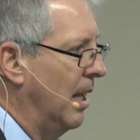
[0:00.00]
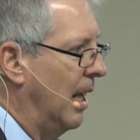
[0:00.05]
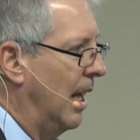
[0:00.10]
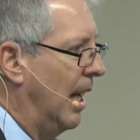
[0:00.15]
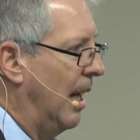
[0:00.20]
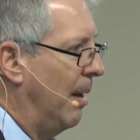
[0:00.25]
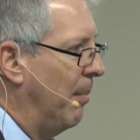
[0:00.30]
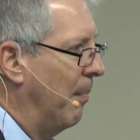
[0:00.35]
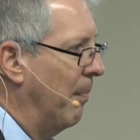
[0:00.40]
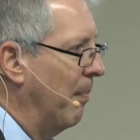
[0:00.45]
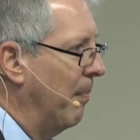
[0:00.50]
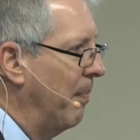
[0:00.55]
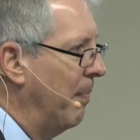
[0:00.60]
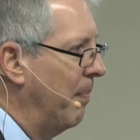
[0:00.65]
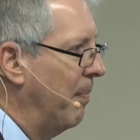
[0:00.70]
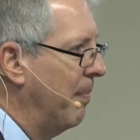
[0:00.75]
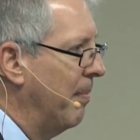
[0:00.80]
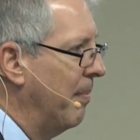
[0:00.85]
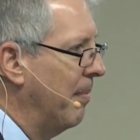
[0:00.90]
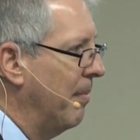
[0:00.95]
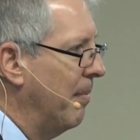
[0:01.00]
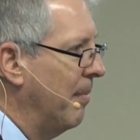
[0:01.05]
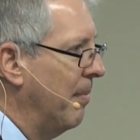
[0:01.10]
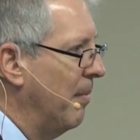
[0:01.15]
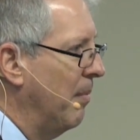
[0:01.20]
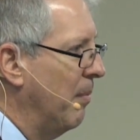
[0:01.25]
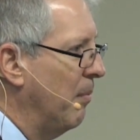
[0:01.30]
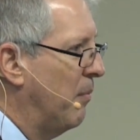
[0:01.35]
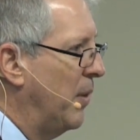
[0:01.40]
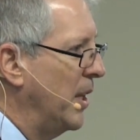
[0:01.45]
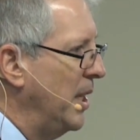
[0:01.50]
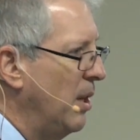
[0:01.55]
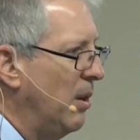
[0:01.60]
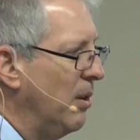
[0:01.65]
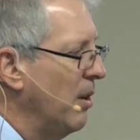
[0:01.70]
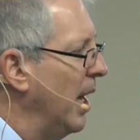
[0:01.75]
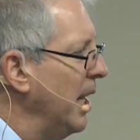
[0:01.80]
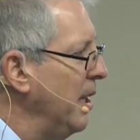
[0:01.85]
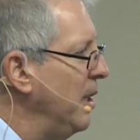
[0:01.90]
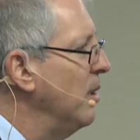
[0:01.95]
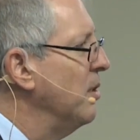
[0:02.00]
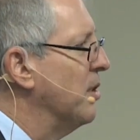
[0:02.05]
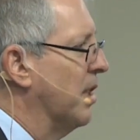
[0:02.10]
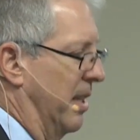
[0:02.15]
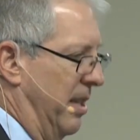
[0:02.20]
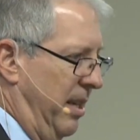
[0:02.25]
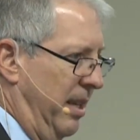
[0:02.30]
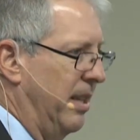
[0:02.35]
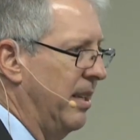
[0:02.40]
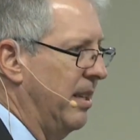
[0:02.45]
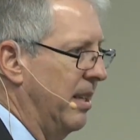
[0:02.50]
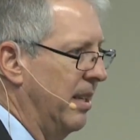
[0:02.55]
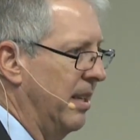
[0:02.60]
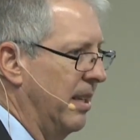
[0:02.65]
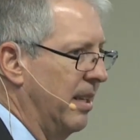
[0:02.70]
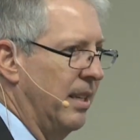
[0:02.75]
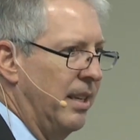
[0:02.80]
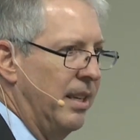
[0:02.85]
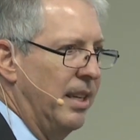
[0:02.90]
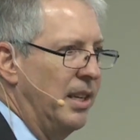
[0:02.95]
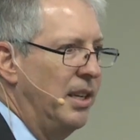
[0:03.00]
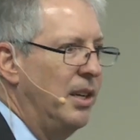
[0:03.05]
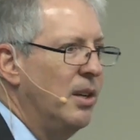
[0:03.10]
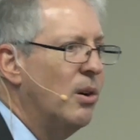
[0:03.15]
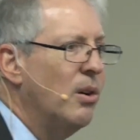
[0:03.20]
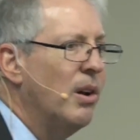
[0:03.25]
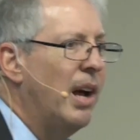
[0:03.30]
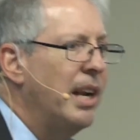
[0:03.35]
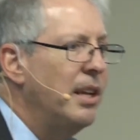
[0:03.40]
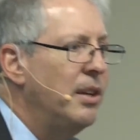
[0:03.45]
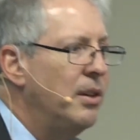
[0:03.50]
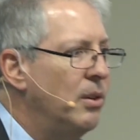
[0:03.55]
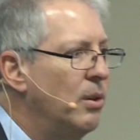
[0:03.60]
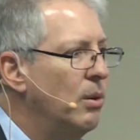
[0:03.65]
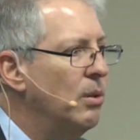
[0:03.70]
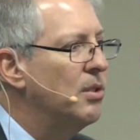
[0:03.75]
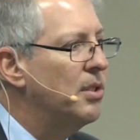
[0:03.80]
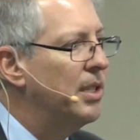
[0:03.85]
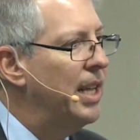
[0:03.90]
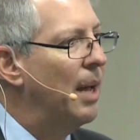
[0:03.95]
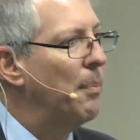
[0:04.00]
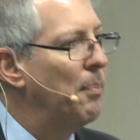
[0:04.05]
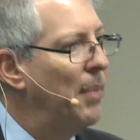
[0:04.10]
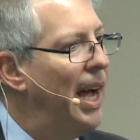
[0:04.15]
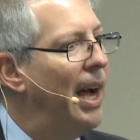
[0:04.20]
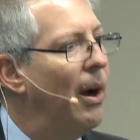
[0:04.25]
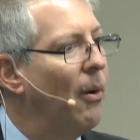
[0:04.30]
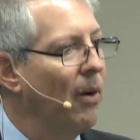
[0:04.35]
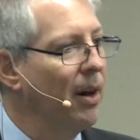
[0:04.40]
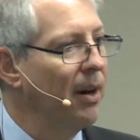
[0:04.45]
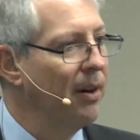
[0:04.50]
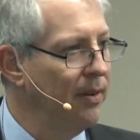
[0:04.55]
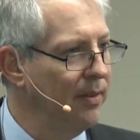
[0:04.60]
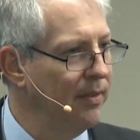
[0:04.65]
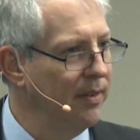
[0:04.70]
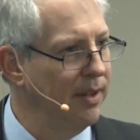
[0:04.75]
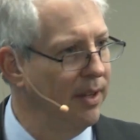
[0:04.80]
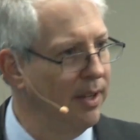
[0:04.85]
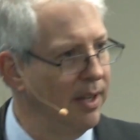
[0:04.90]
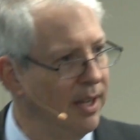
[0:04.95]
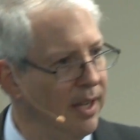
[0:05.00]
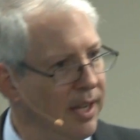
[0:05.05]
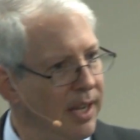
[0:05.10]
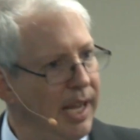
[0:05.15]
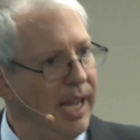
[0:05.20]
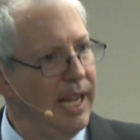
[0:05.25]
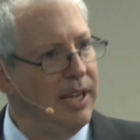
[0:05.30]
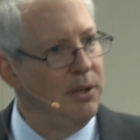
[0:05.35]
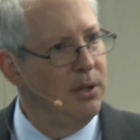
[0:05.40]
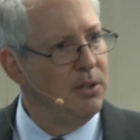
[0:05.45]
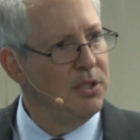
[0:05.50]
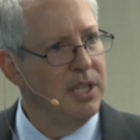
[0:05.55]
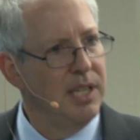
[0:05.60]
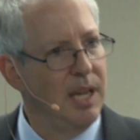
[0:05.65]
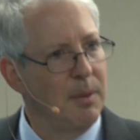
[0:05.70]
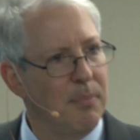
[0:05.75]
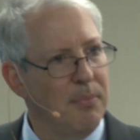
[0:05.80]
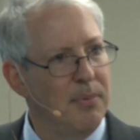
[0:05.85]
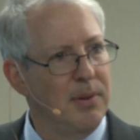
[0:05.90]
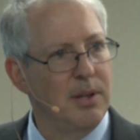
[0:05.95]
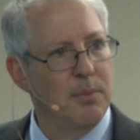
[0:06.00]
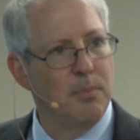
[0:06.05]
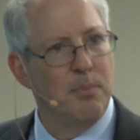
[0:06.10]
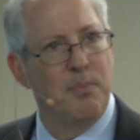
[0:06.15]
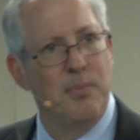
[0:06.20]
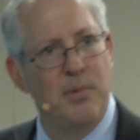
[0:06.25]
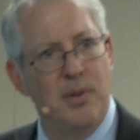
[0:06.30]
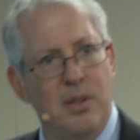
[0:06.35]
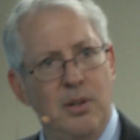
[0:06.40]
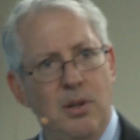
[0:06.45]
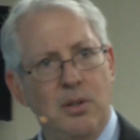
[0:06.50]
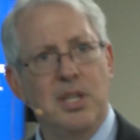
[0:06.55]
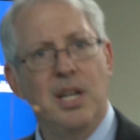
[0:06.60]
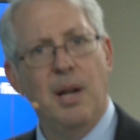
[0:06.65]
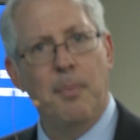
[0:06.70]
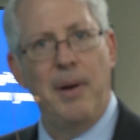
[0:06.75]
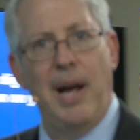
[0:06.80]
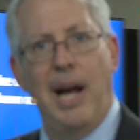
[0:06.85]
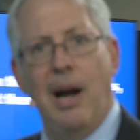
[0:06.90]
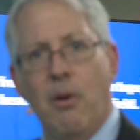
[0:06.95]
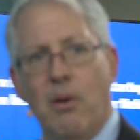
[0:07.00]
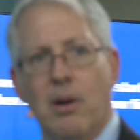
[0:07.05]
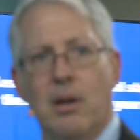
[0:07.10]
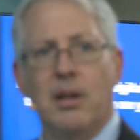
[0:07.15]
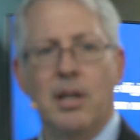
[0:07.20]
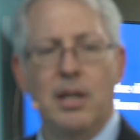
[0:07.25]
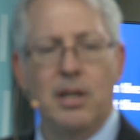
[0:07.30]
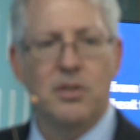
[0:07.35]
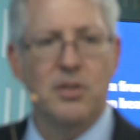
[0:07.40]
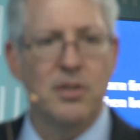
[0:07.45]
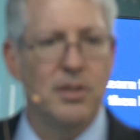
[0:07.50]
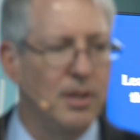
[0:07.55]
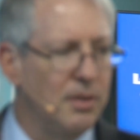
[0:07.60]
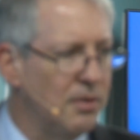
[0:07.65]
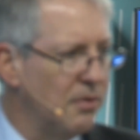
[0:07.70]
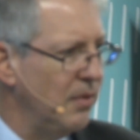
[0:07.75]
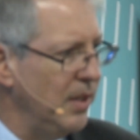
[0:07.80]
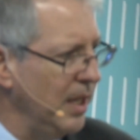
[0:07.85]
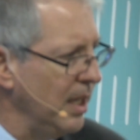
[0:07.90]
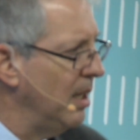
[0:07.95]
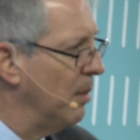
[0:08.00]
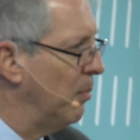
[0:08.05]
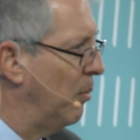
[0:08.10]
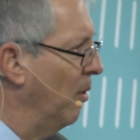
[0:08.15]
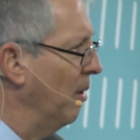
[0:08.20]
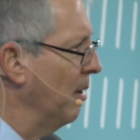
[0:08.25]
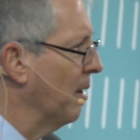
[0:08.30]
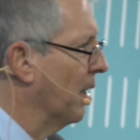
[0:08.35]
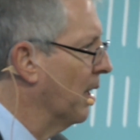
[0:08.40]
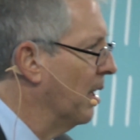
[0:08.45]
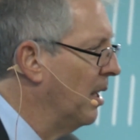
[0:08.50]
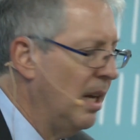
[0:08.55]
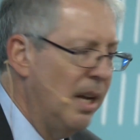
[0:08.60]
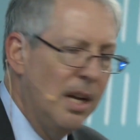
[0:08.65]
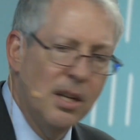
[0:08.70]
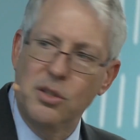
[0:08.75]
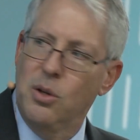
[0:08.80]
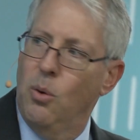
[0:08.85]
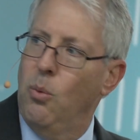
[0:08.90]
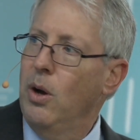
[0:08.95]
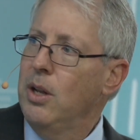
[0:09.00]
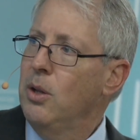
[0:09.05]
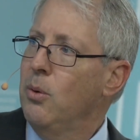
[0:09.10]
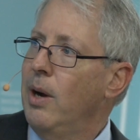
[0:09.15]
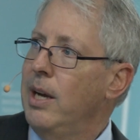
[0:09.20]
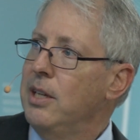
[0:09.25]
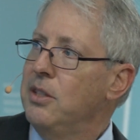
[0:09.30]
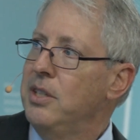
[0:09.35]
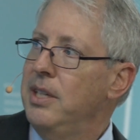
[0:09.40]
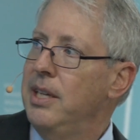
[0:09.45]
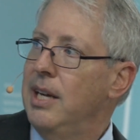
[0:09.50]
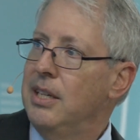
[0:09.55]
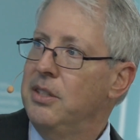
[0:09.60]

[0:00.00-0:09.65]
But you don't know how to use it. You don't know how to use that power. And using that power is really important. So what do I see?